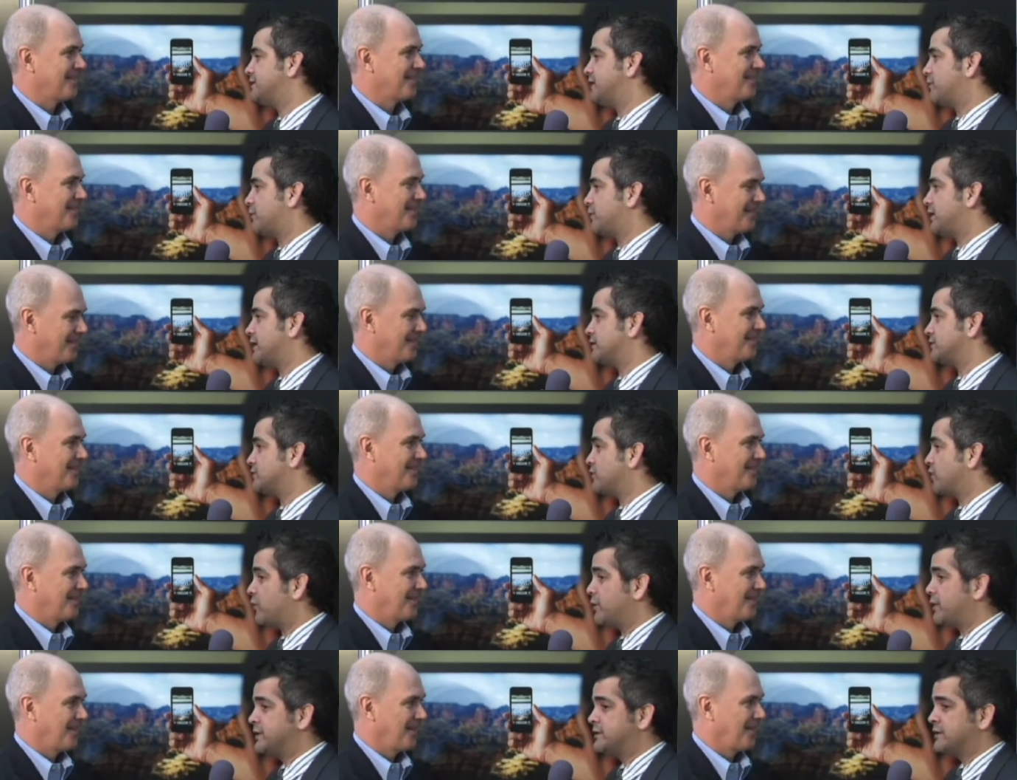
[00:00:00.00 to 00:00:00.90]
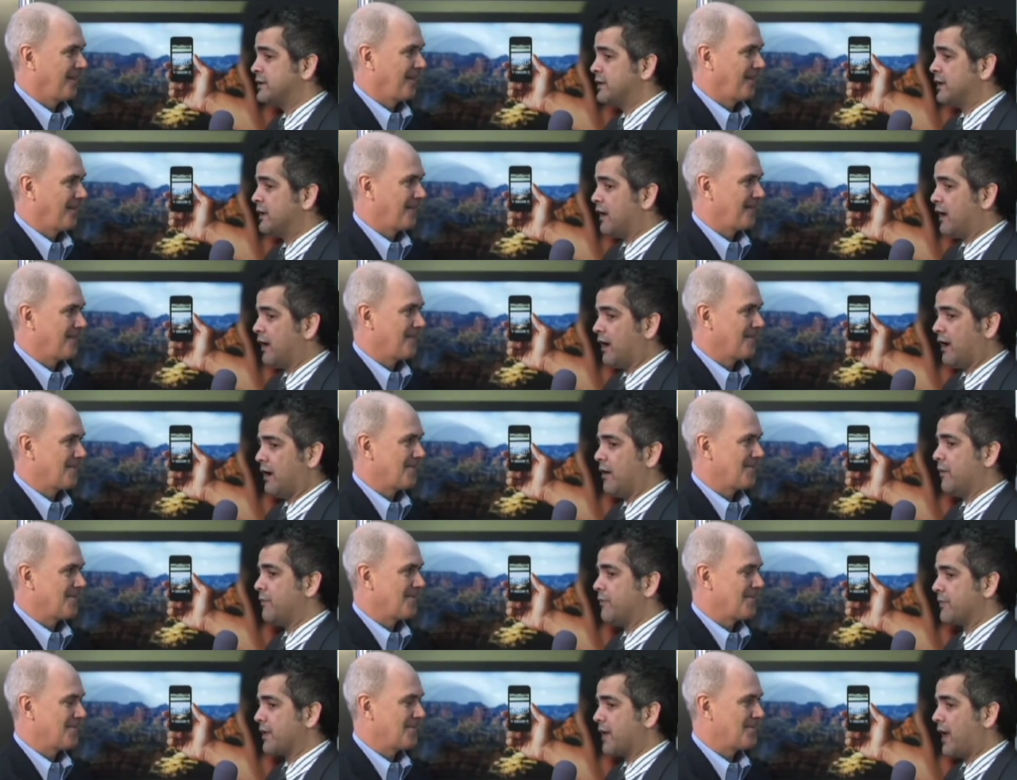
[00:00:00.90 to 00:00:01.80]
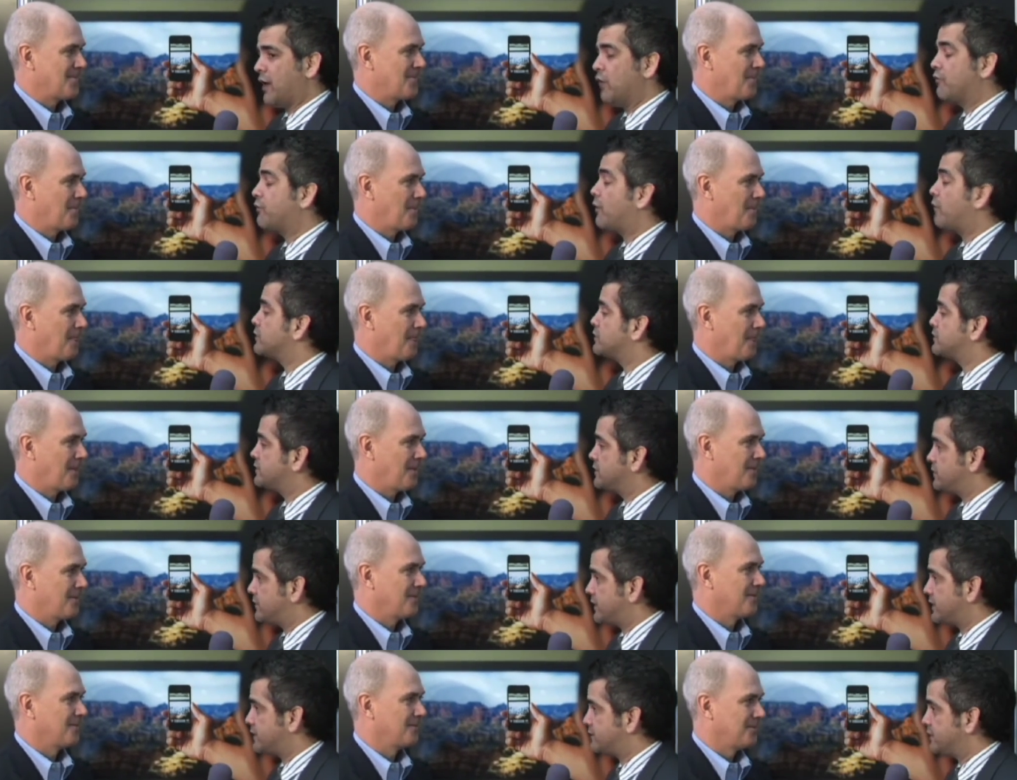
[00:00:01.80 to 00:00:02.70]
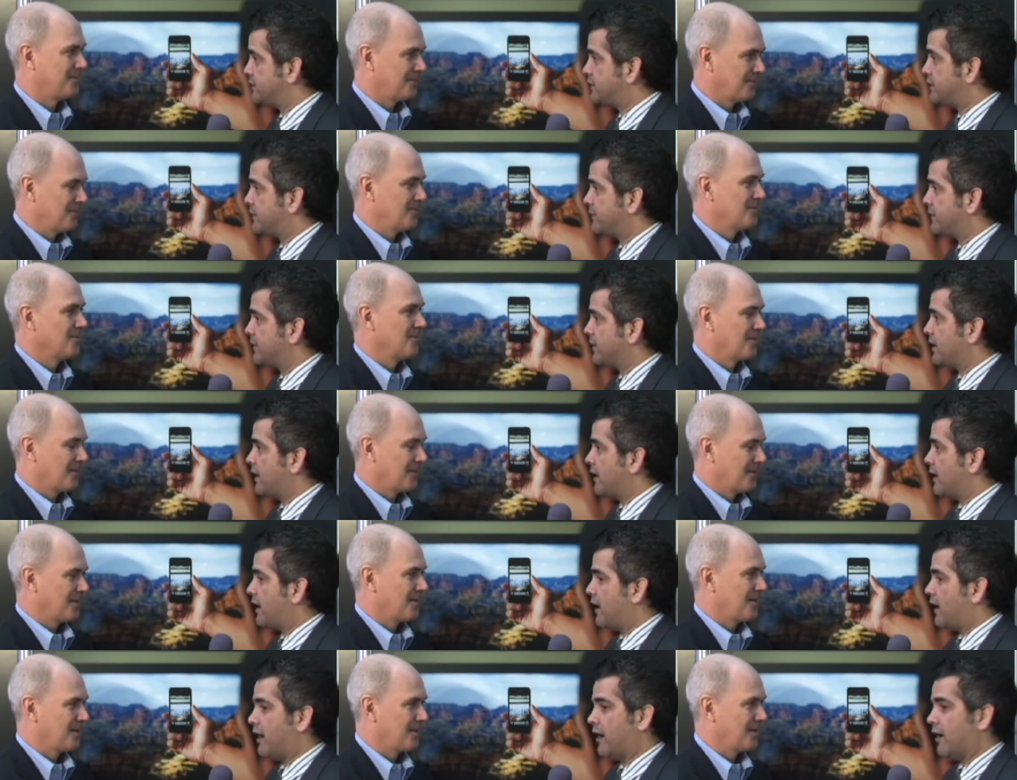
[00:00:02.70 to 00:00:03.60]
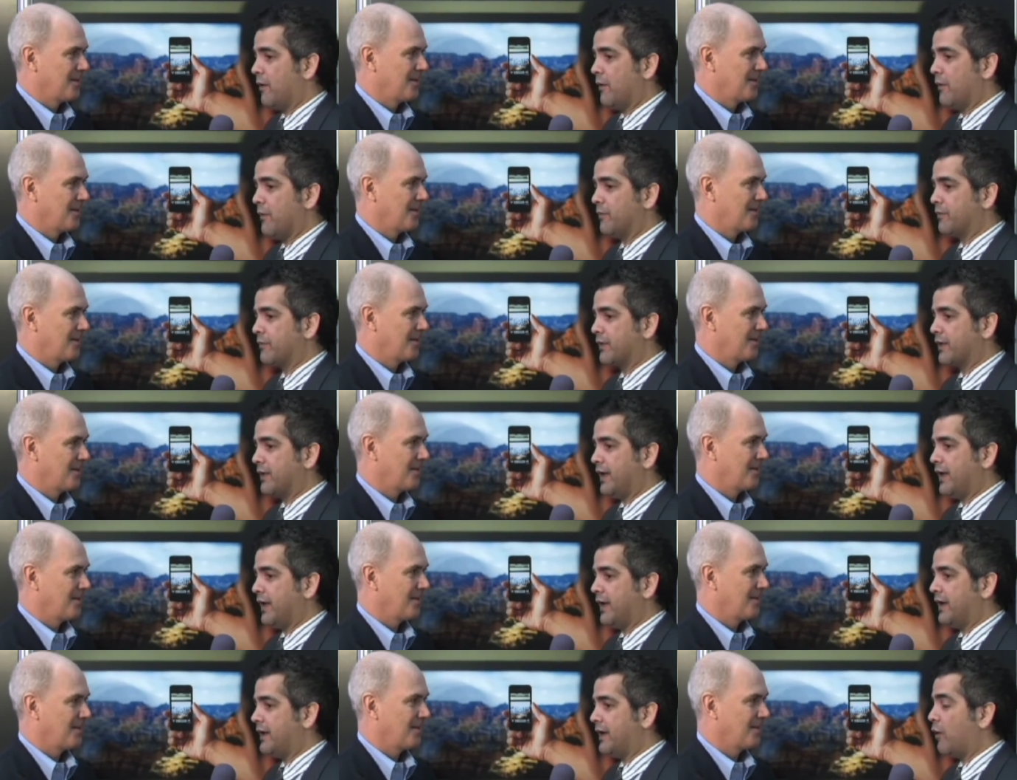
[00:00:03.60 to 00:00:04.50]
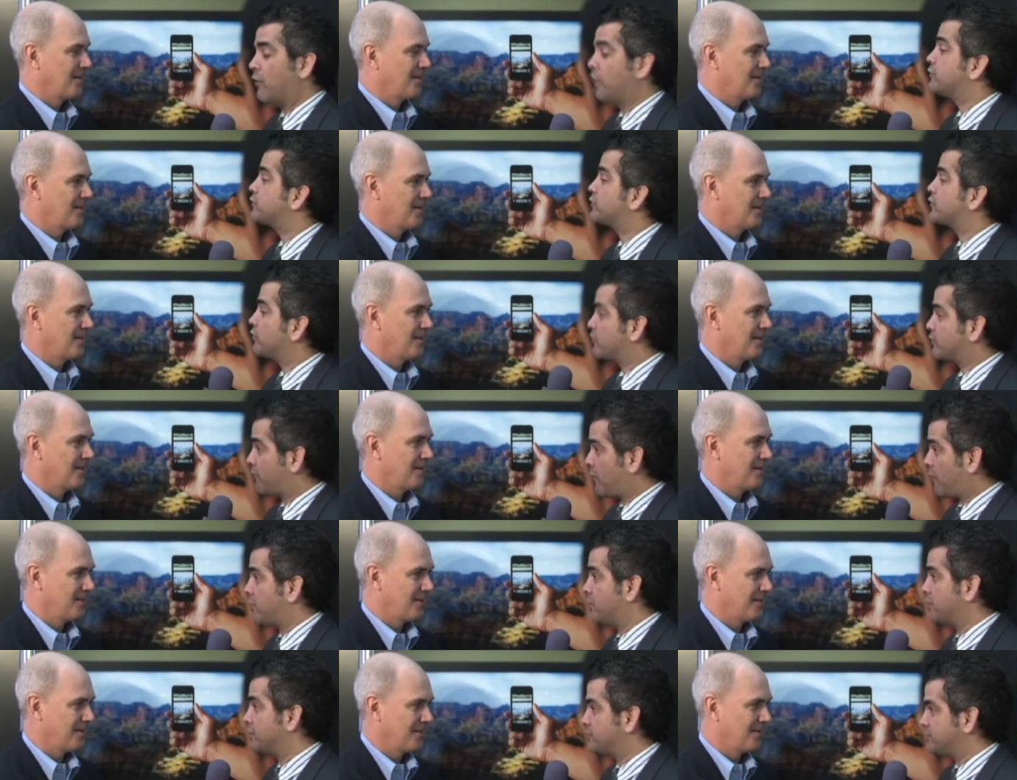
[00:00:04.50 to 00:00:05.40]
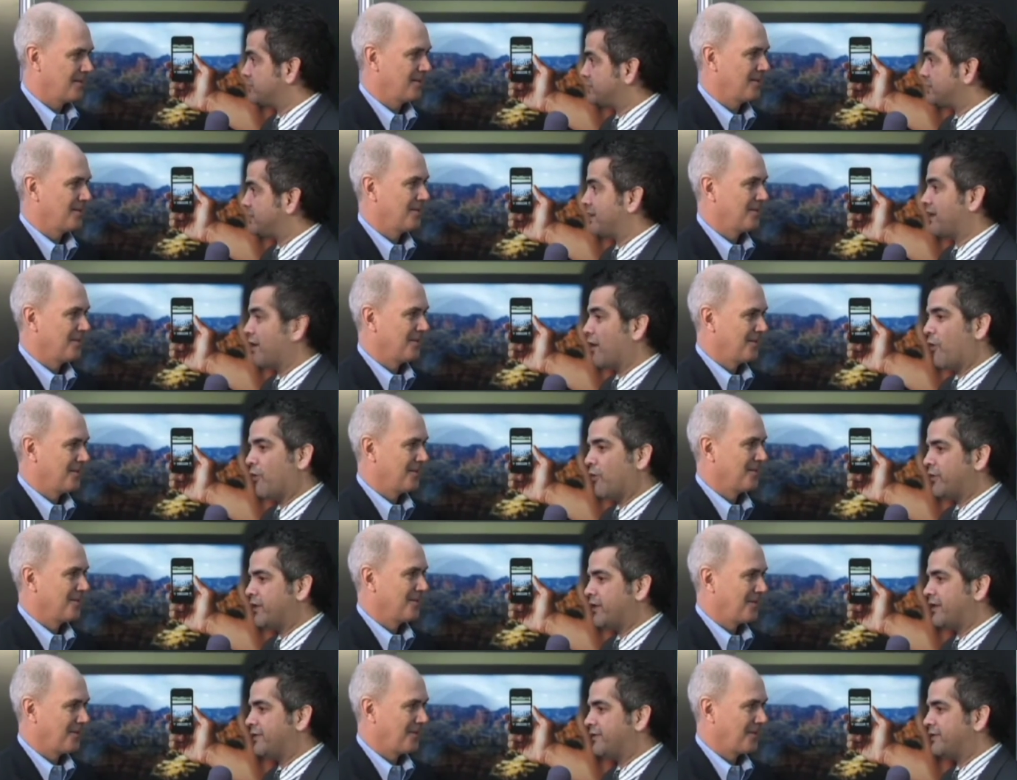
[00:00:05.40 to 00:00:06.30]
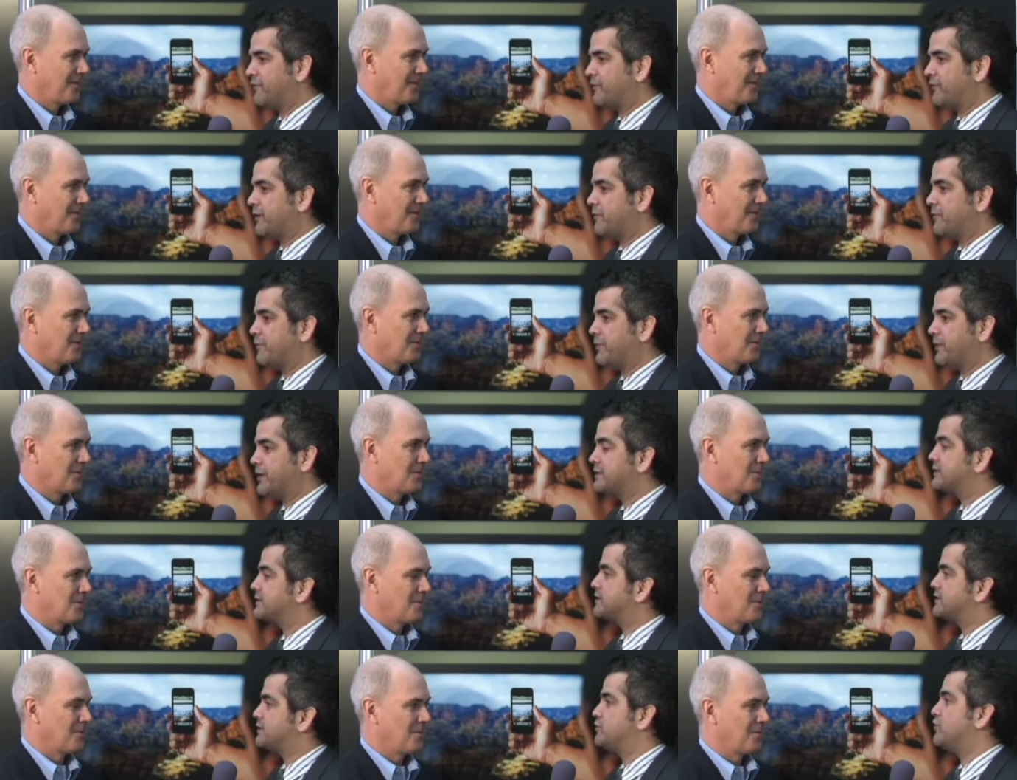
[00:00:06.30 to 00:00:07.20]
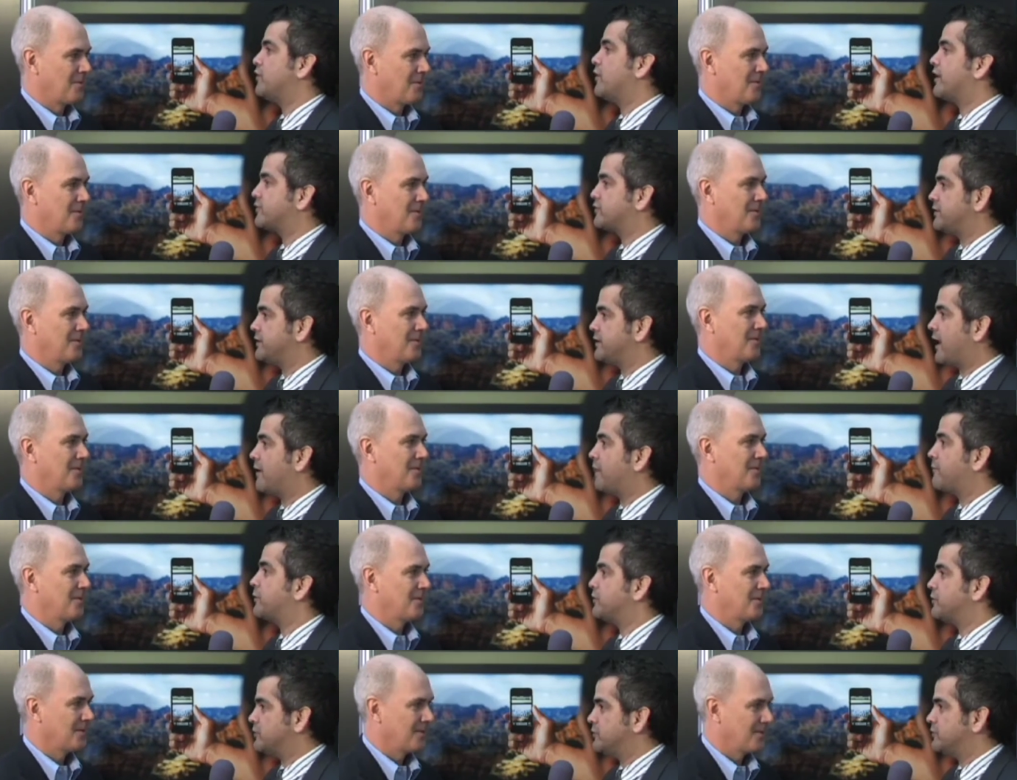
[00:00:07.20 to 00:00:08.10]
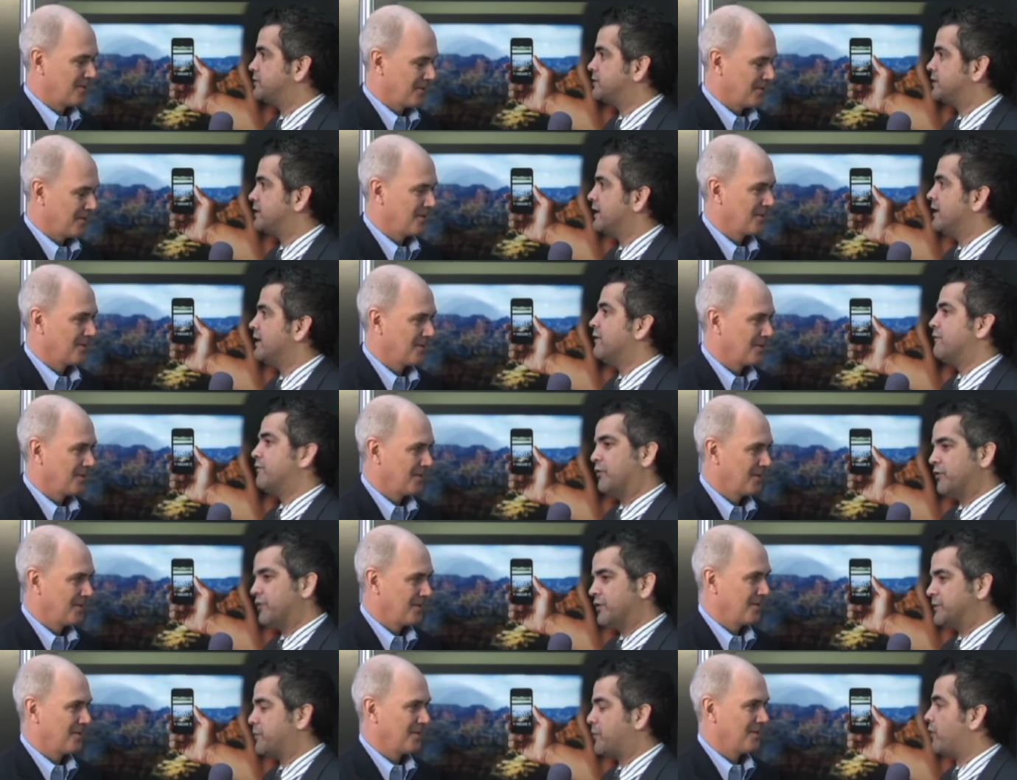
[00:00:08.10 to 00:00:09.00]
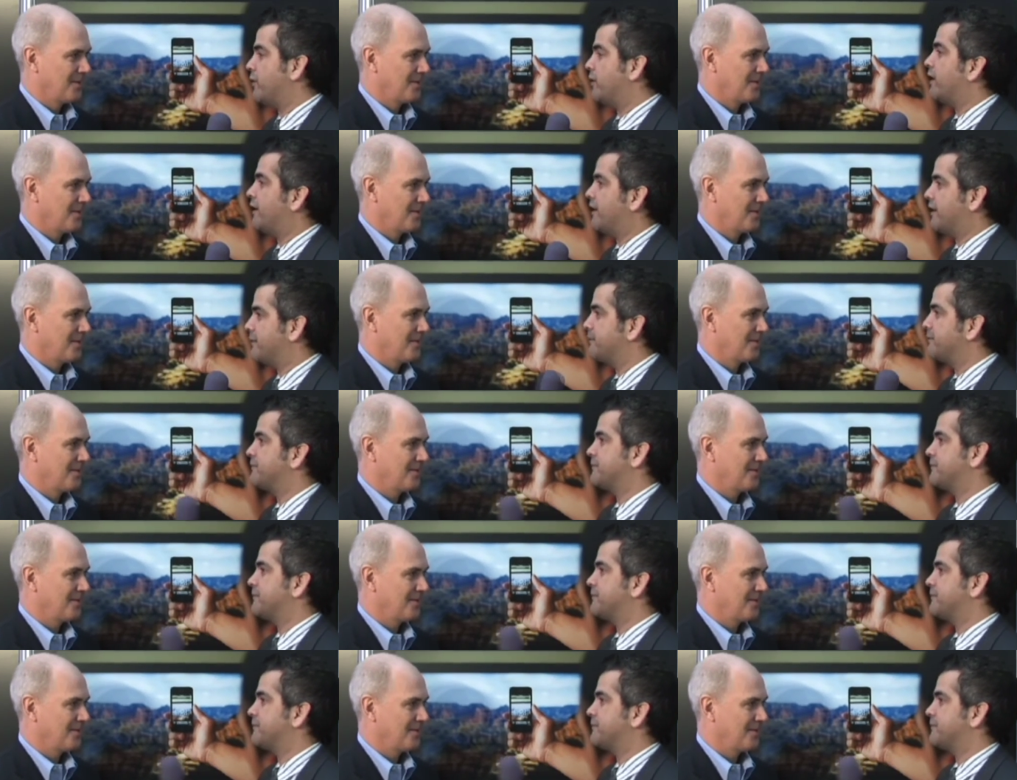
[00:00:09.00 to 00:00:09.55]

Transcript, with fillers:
Speaker 1: time with us. As always, um, I look forward to seeing you next year. Um, and I always look forward to see all the different businesses that you actually have produced from this point on.